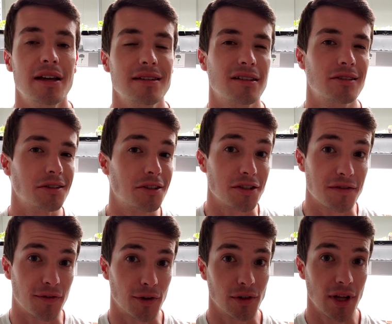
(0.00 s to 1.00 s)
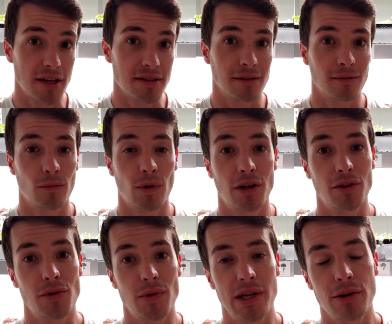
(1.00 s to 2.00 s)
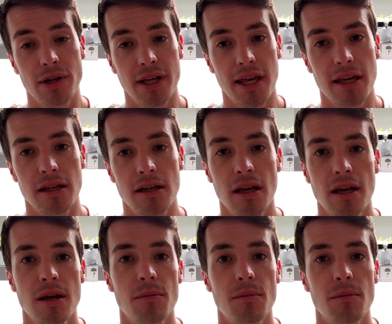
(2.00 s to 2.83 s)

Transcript: essentially just fertilizing while you irrigate.